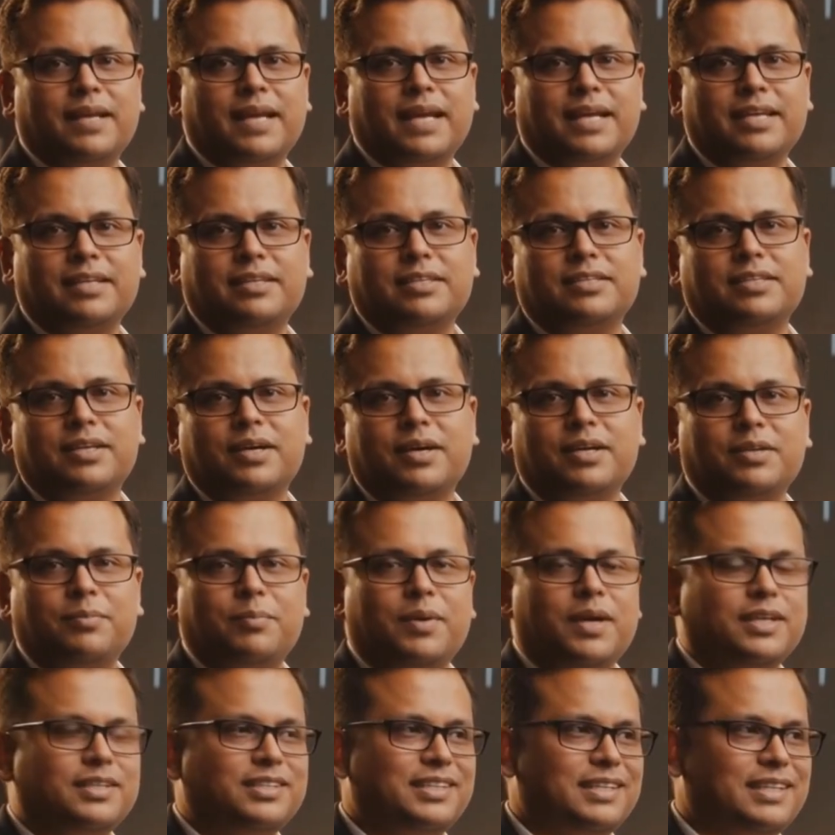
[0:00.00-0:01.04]
and
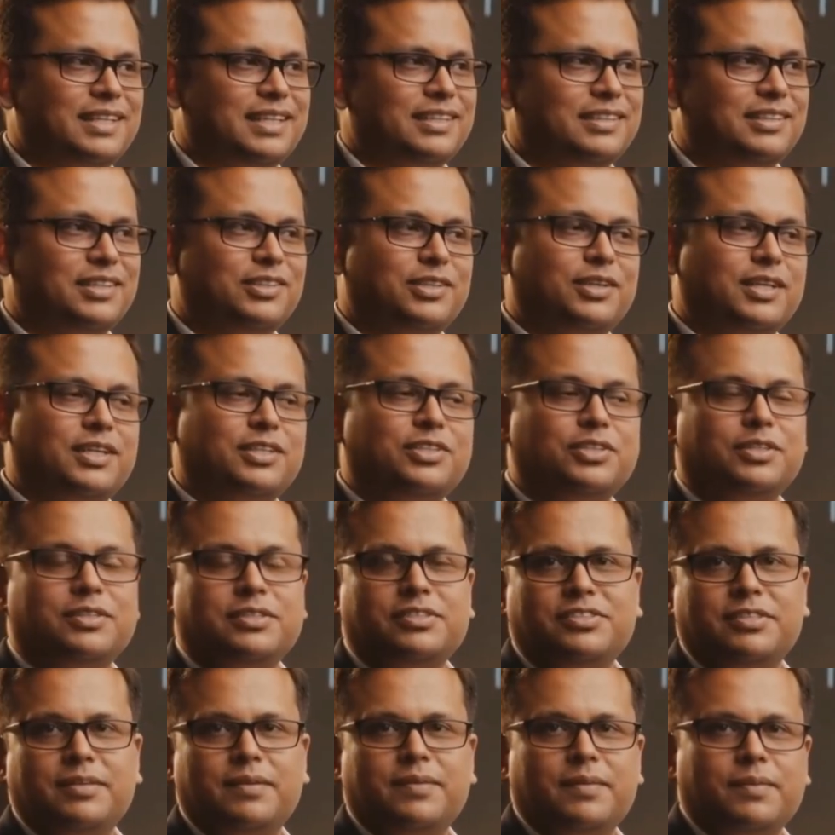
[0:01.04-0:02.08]
third-party
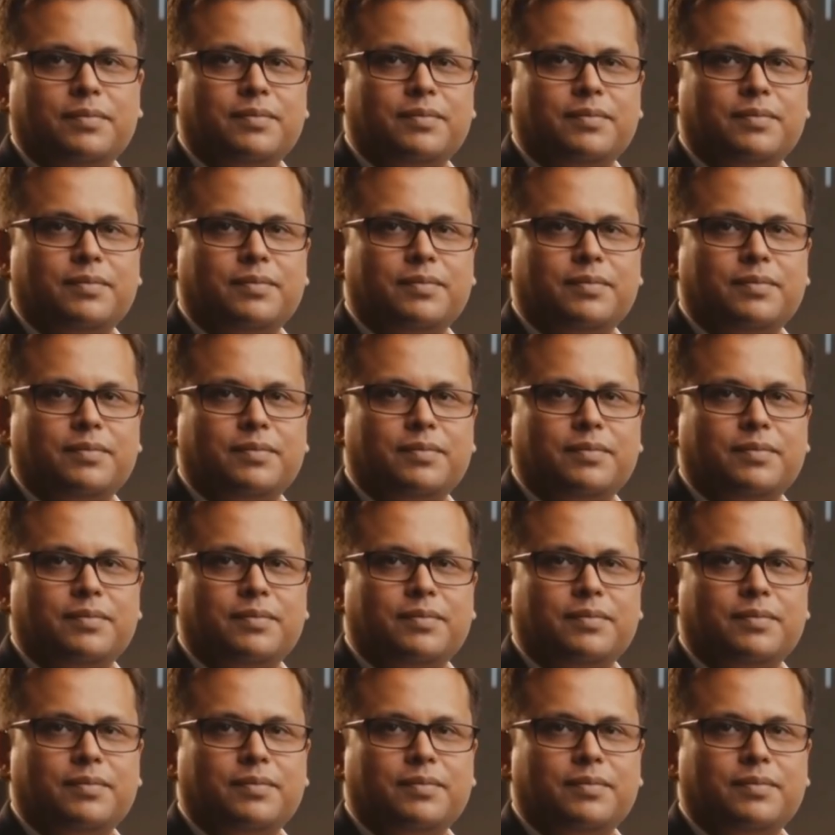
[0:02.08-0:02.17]
integrations.